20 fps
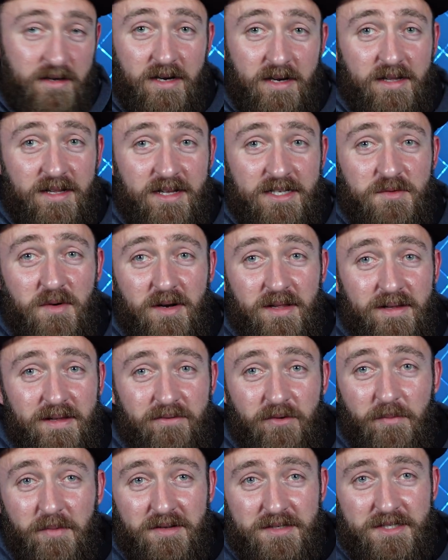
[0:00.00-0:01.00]
And that's what I love
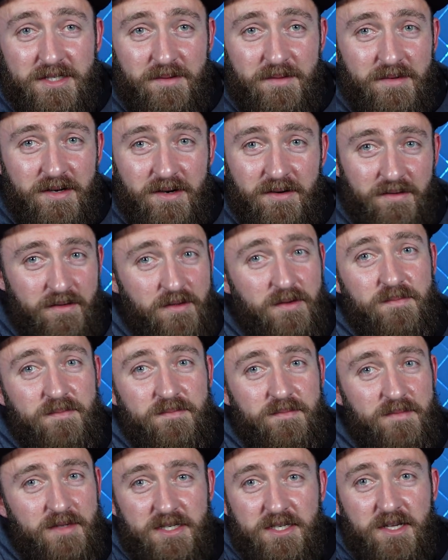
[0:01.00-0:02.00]
about Simcoe,
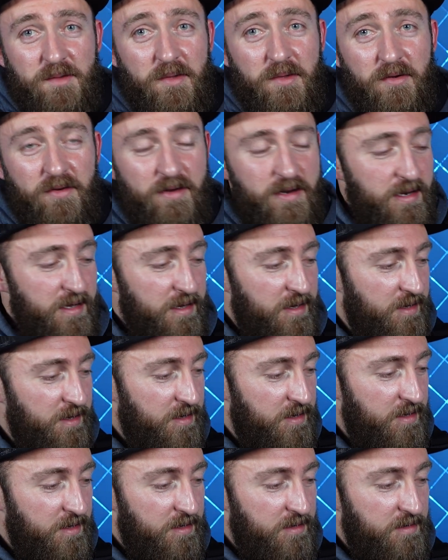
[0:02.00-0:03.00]
this community.
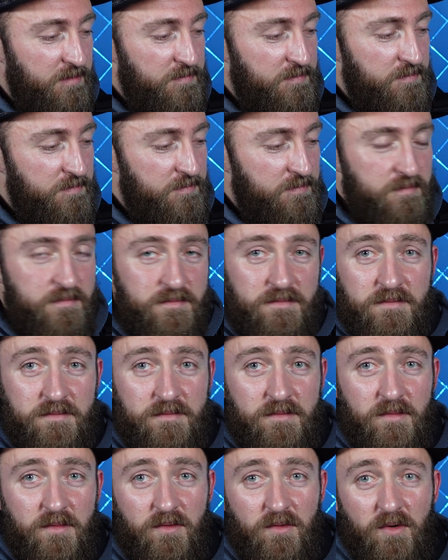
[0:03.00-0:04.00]

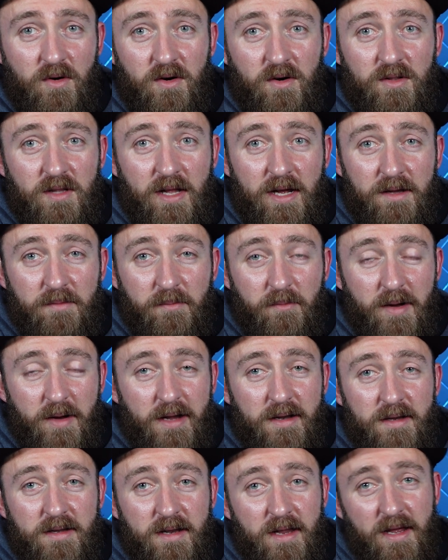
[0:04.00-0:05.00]
We're all
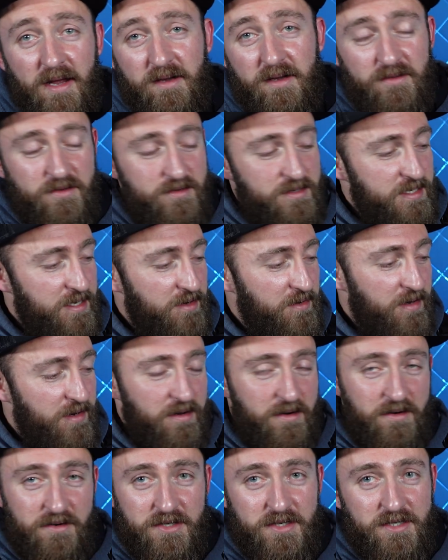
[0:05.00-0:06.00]
like-minded anglers out
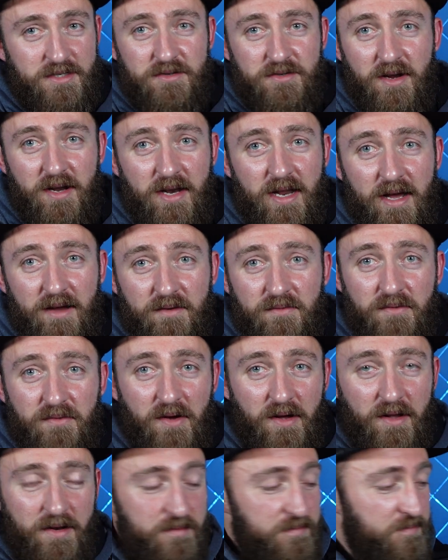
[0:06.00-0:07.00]
here just trying to have
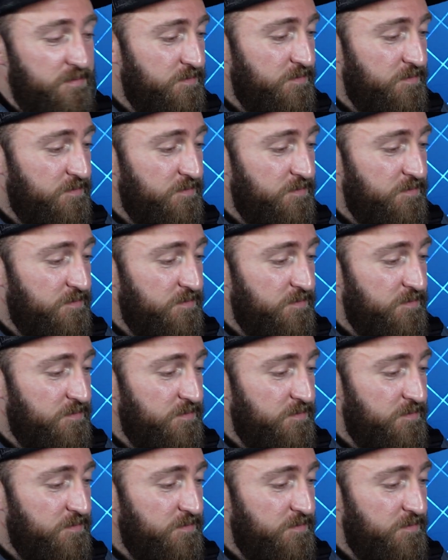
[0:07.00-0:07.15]
fun